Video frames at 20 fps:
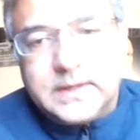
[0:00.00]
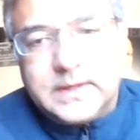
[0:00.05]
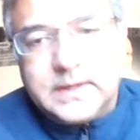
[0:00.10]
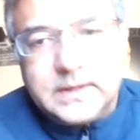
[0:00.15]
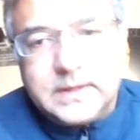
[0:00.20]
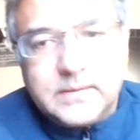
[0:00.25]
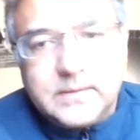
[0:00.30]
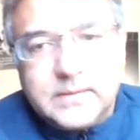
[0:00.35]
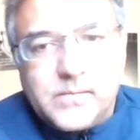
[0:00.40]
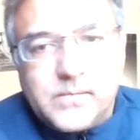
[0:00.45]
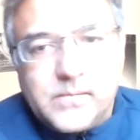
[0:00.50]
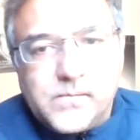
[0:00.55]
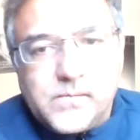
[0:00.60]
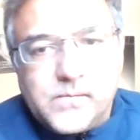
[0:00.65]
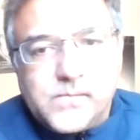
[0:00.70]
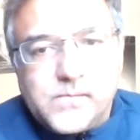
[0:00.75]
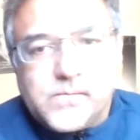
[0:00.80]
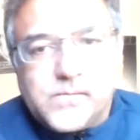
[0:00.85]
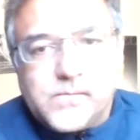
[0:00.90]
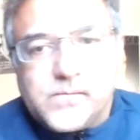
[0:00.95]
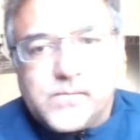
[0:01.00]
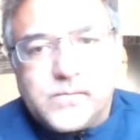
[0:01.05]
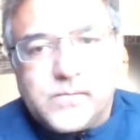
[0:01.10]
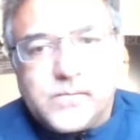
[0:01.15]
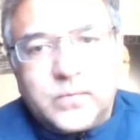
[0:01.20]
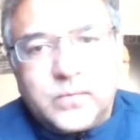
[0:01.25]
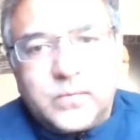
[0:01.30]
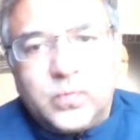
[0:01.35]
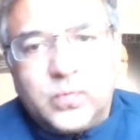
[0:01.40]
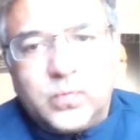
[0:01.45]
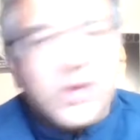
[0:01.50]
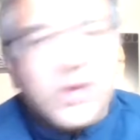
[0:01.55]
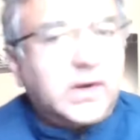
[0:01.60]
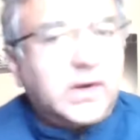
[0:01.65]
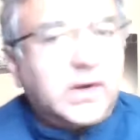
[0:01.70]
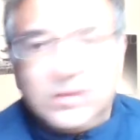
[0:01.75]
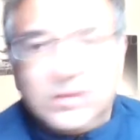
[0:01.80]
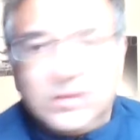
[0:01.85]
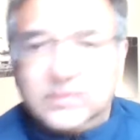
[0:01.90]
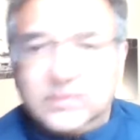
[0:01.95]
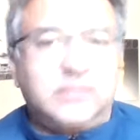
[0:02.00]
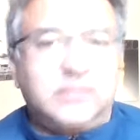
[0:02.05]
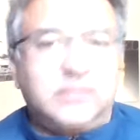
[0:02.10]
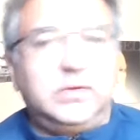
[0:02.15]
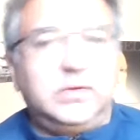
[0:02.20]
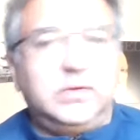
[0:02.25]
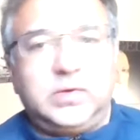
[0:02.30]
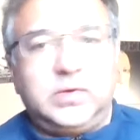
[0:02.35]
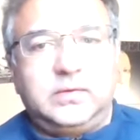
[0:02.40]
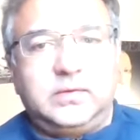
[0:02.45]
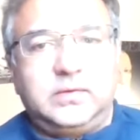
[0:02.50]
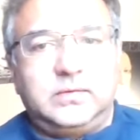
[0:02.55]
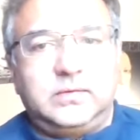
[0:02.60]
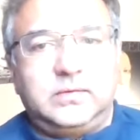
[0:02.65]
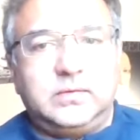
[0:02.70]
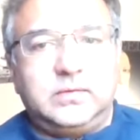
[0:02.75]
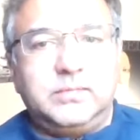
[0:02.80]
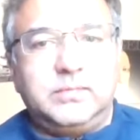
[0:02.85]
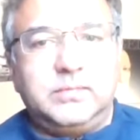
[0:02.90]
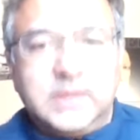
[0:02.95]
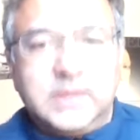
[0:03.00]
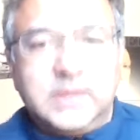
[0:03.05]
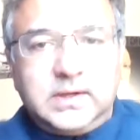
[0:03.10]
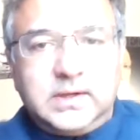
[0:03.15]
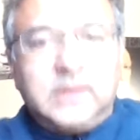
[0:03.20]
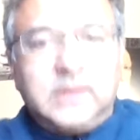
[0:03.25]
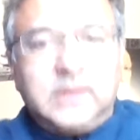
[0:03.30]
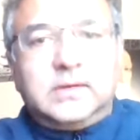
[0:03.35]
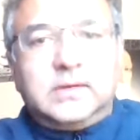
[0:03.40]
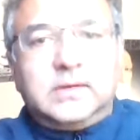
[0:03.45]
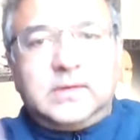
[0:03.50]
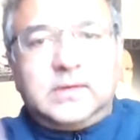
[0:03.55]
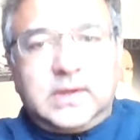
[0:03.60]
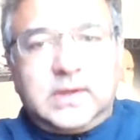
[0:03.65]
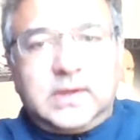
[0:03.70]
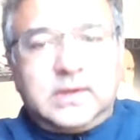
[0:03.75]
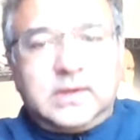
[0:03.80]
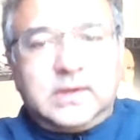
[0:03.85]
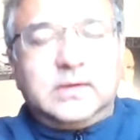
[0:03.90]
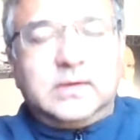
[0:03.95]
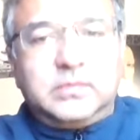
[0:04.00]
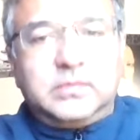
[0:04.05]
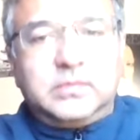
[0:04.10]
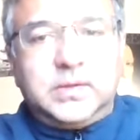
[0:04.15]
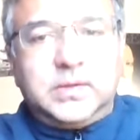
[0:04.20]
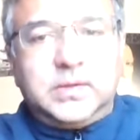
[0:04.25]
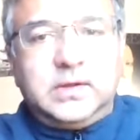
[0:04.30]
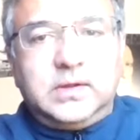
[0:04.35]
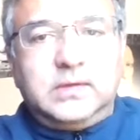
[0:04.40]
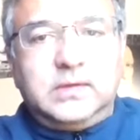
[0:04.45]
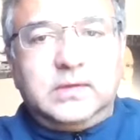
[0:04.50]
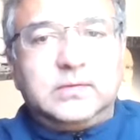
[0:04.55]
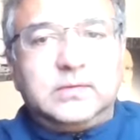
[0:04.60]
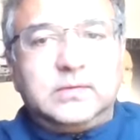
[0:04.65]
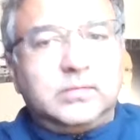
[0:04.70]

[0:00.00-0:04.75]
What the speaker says: We're not going to use that framework. So being in that kind of space,